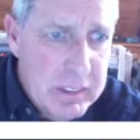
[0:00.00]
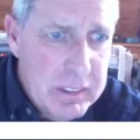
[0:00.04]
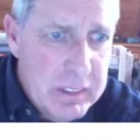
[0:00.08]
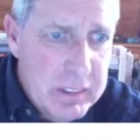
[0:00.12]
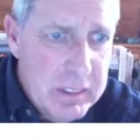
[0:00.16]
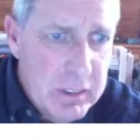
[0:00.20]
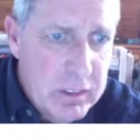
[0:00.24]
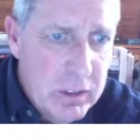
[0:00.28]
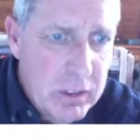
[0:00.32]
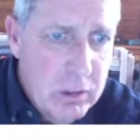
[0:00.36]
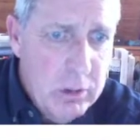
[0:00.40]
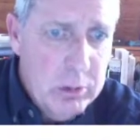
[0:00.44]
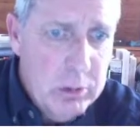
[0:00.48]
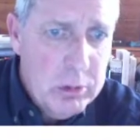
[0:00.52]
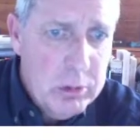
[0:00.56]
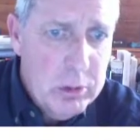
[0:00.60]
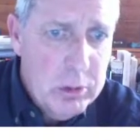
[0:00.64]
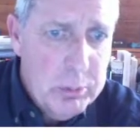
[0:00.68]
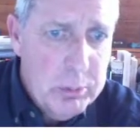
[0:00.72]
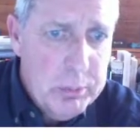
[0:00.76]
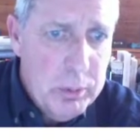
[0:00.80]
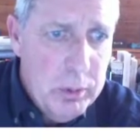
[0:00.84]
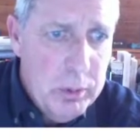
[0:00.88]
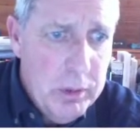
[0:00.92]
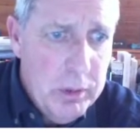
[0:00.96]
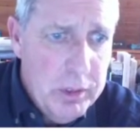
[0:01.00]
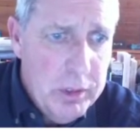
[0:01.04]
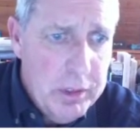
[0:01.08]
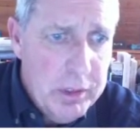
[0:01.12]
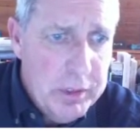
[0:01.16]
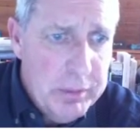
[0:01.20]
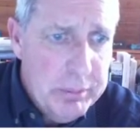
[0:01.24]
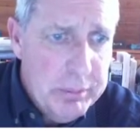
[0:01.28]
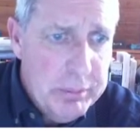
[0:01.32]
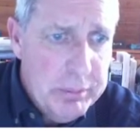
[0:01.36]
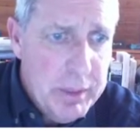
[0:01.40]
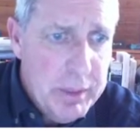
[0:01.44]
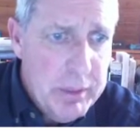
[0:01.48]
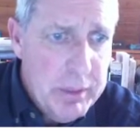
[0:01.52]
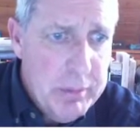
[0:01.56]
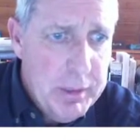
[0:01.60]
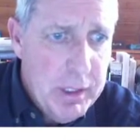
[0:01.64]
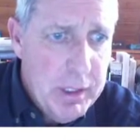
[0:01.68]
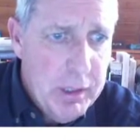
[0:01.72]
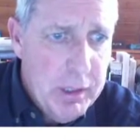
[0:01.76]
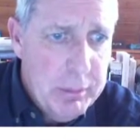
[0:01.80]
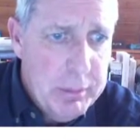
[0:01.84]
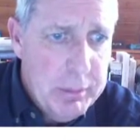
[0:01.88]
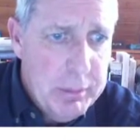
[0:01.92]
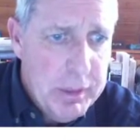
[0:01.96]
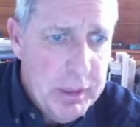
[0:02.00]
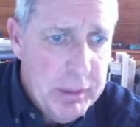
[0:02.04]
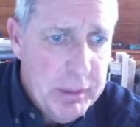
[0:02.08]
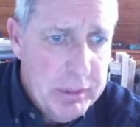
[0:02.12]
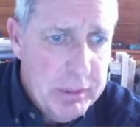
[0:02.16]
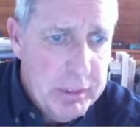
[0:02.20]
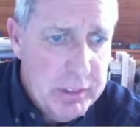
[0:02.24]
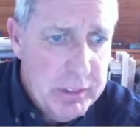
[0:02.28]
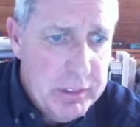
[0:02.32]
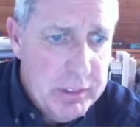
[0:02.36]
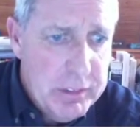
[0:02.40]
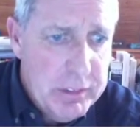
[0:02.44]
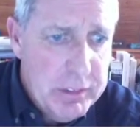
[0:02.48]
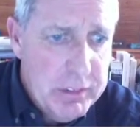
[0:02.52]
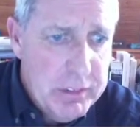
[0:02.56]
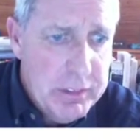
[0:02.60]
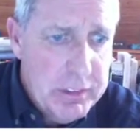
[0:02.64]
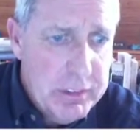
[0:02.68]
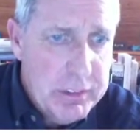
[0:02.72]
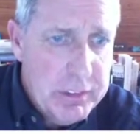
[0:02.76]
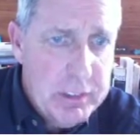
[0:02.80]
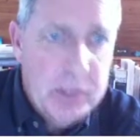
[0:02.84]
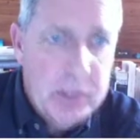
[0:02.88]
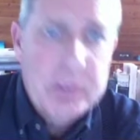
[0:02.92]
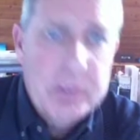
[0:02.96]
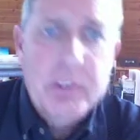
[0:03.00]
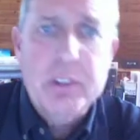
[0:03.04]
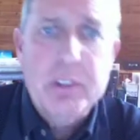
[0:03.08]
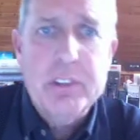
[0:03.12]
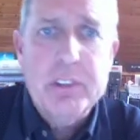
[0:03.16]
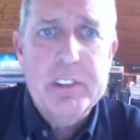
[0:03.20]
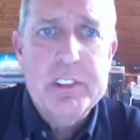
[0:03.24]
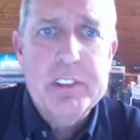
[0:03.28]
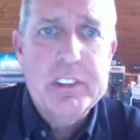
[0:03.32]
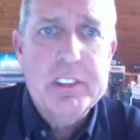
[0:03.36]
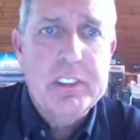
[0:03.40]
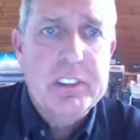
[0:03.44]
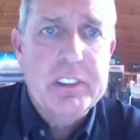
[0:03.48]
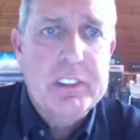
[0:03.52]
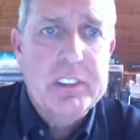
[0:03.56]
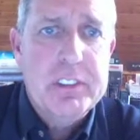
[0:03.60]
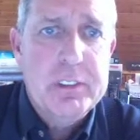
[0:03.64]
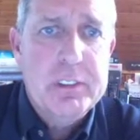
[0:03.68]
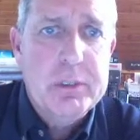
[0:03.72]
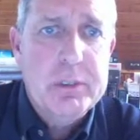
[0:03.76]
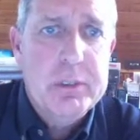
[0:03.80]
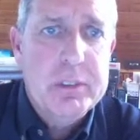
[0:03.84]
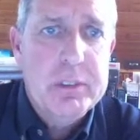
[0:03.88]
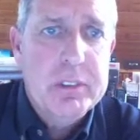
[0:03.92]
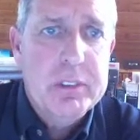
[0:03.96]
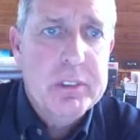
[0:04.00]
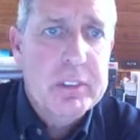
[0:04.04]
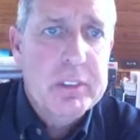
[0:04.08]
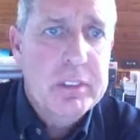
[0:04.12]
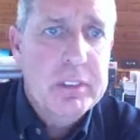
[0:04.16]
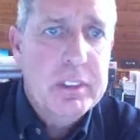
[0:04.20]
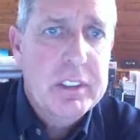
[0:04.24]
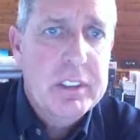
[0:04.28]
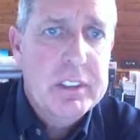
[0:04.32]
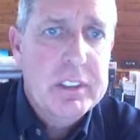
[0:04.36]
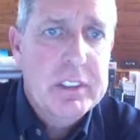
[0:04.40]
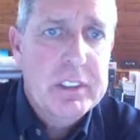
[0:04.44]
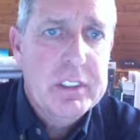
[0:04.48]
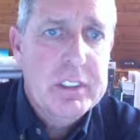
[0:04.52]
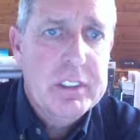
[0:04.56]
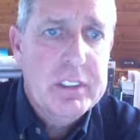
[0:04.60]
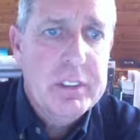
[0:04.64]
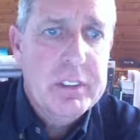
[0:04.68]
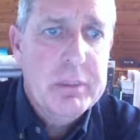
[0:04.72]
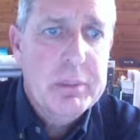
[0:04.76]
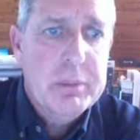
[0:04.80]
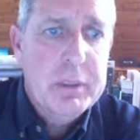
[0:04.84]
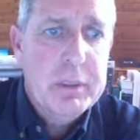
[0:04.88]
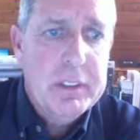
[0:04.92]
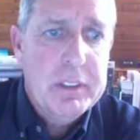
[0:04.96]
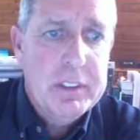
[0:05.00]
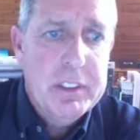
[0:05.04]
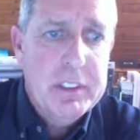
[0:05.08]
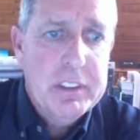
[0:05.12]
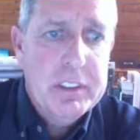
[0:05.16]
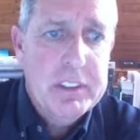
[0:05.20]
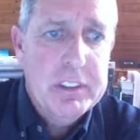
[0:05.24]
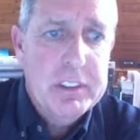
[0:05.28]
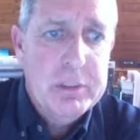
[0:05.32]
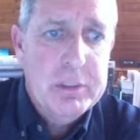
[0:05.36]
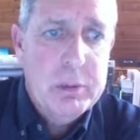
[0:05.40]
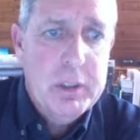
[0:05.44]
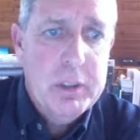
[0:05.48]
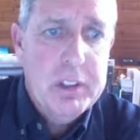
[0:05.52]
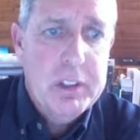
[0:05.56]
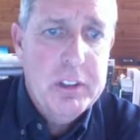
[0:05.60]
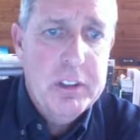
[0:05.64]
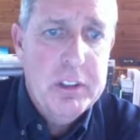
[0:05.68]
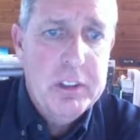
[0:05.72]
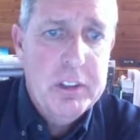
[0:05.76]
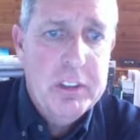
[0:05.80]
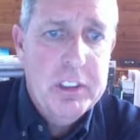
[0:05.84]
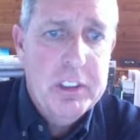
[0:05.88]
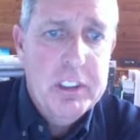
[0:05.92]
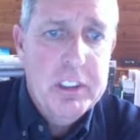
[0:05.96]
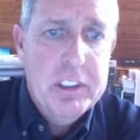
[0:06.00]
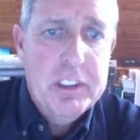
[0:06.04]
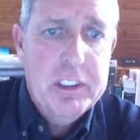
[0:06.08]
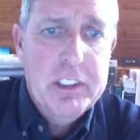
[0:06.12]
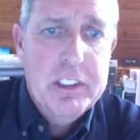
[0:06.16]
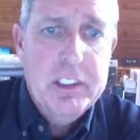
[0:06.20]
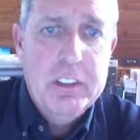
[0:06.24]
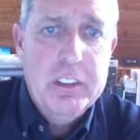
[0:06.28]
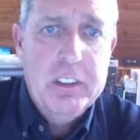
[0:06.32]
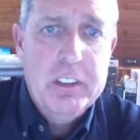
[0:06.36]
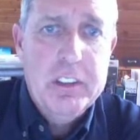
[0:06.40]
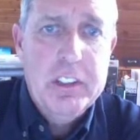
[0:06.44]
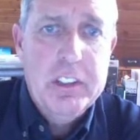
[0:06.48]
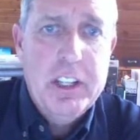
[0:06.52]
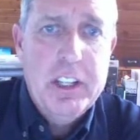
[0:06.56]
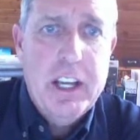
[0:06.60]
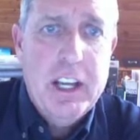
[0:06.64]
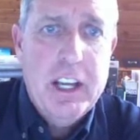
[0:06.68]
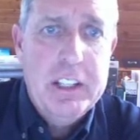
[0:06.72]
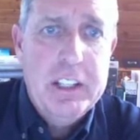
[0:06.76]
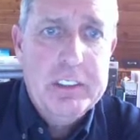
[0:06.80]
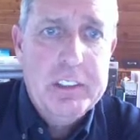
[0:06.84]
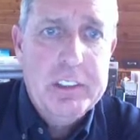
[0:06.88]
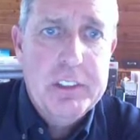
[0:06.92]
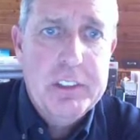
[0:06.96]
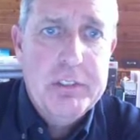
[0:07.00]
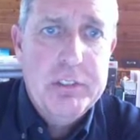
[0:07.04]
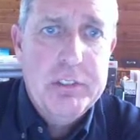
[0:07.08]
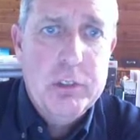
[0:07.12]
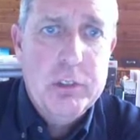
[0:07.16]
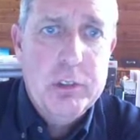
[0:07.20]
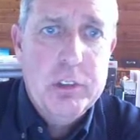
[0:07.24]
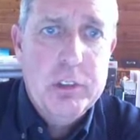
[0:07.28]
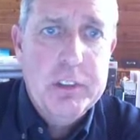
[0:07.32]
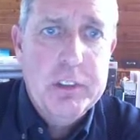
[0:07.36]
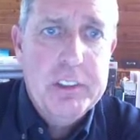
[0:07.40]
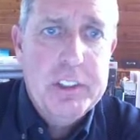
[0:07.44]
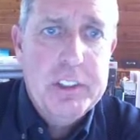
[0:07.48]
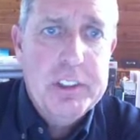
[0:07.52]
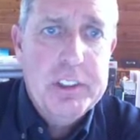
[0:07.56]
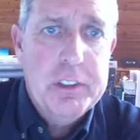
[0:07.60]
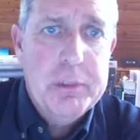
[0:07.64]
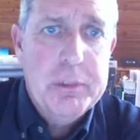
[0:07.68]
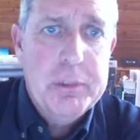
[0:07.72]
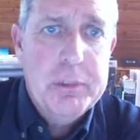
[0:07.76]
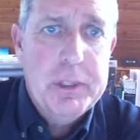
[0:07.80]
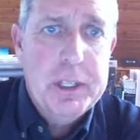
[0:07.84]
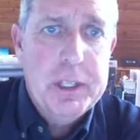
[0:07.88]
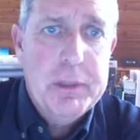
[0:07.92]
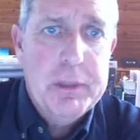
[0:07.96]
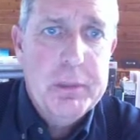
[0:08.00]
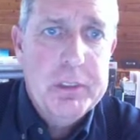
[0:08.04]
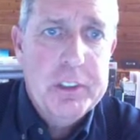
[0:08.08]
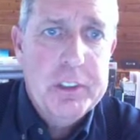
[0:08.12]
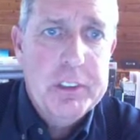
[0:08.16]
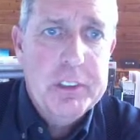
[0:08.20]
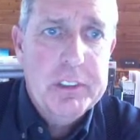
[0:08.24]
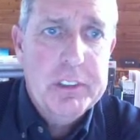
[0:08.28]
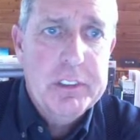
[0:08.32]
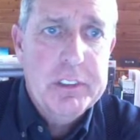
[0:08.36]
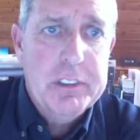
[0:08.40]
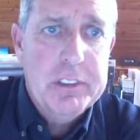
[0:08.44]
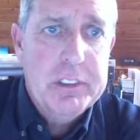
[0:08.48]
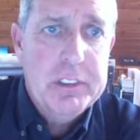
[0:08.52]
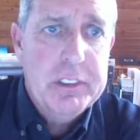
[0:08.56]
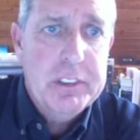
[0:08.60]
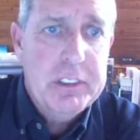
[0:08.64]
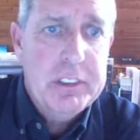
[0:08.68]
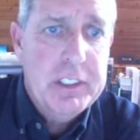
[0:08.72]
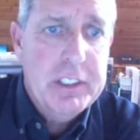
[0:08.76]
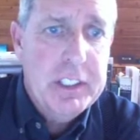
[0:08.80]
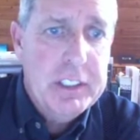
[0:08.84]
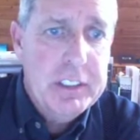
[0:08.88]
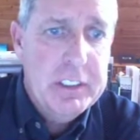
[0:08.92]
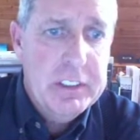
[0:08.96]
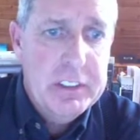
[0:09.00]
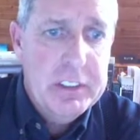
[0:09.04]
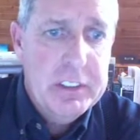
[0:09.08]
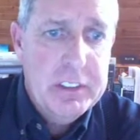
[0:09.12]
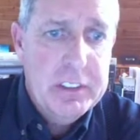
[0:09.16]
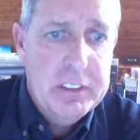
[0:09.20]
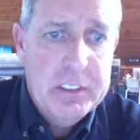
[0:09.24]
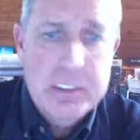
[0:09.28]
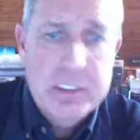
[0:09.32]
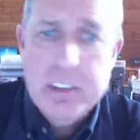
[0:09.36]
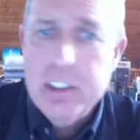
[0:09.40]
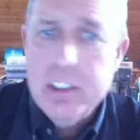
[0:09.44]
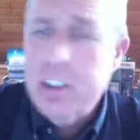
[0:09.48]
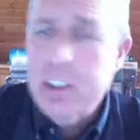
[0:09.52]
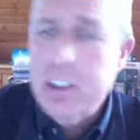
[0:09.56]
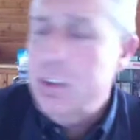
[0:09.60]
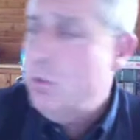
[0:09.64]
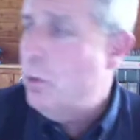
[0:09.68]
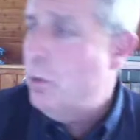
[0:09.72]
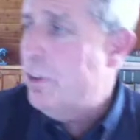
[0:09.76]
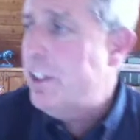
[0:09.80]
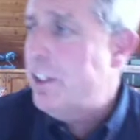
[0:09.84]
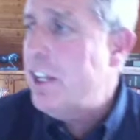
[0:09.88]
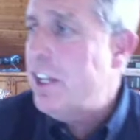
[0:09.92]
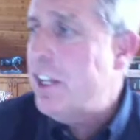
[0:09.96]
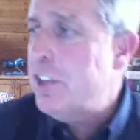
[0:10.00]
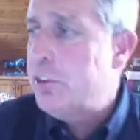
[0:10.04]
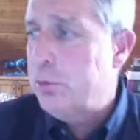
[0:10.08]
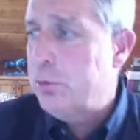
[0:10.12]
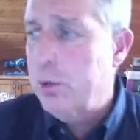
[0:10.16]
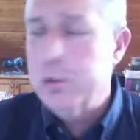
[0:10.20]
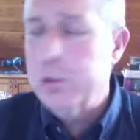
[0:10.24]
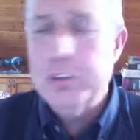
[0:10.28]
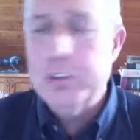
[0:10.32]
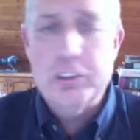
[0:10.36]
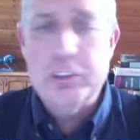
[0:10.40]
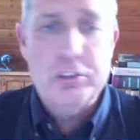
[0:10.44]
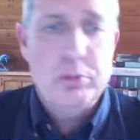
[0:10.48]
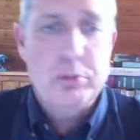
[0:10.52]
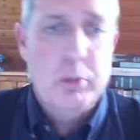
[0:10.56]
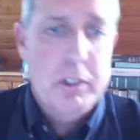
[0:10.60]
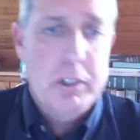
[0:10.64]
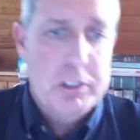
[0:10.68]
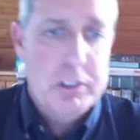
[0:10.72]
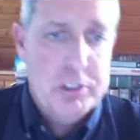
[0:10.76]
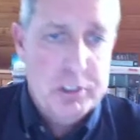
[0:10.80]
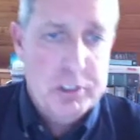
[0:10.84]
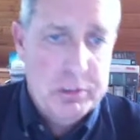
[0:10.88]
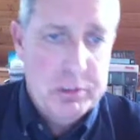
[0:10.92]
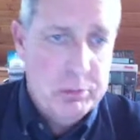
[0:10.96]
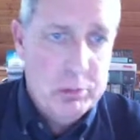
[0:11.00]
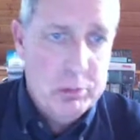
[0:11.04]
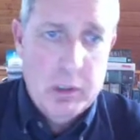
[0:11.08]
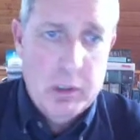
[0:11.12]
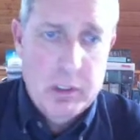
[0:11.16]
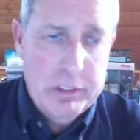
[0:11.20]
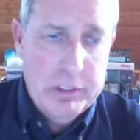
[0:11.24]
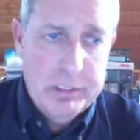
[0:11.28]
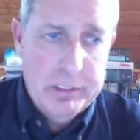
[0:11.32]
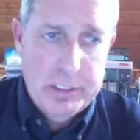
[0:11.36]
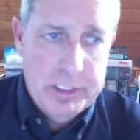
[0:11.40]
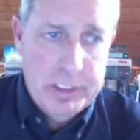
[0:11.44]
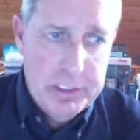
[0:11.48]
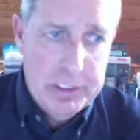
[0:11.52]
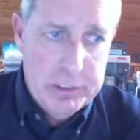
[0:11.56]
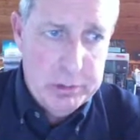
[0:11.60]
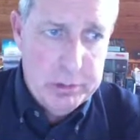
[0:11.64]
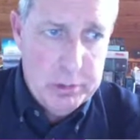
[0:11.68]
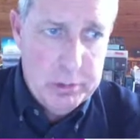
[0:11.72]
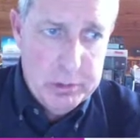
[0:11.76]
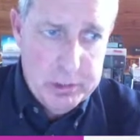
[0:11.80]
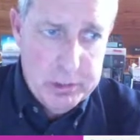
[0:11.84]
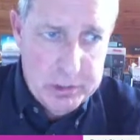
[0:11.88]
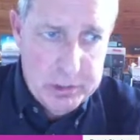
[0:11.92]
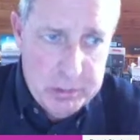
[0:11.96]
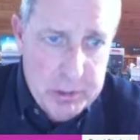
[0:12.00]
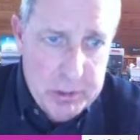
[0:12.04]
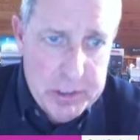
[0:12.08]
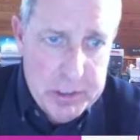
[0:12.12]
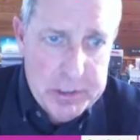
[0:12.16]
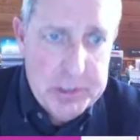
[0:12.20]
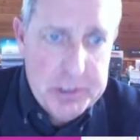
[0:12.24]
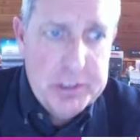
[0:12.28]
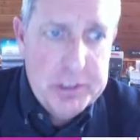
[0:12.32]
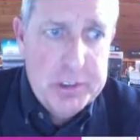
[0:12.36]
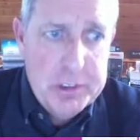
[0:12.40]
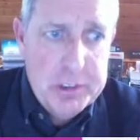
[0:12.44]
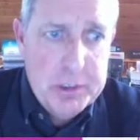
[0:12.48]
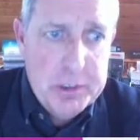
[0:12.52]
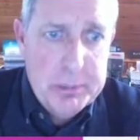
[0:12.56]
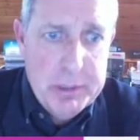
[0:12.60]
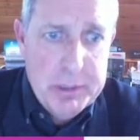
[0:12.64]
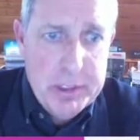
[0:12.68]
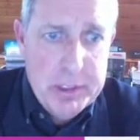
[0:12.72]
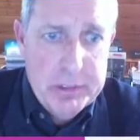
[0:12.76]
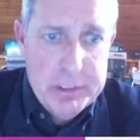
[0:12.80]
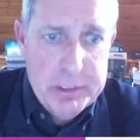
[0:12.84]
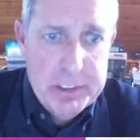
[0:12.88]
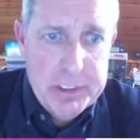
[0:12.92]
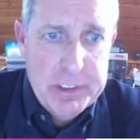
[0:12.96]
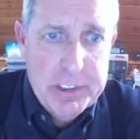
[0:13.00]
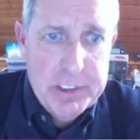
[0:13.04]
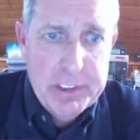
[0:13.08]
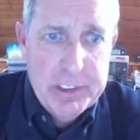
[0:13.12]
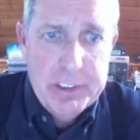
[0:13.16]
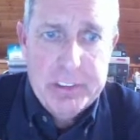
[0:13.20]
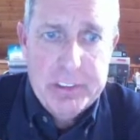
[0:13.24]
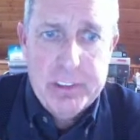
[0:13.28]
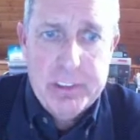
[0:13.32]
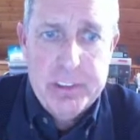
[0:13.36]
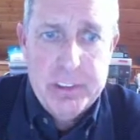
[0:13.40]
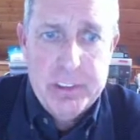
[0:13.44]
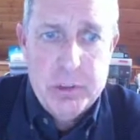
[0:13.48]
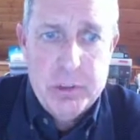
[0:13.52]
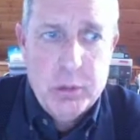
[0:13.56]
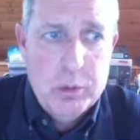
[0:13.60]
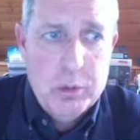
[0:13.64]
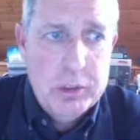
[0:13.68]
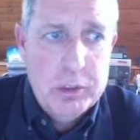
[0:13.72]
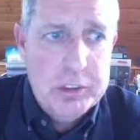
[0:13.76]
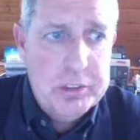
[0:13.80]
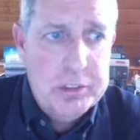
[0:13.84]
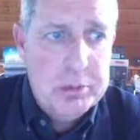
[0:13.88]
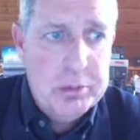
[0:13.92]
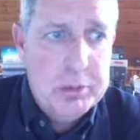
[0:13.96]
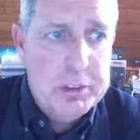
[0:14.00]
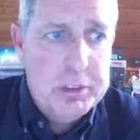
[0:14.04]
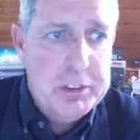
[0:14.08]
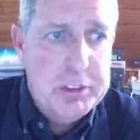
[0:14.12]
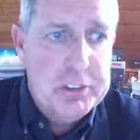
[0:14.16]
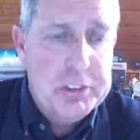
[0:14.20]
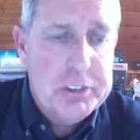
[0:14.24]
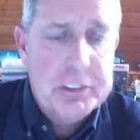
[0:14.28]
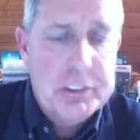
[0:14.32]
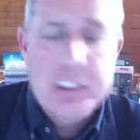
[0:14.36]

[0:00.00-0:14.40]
oh boy, maybe I'll be able to do this. Oh no, this is a student. That's a student. But this is what it'll ask you for, and then you'll be able to get into the when they throw the switch, wherever they throw the switch, you'll be able to get into the course, which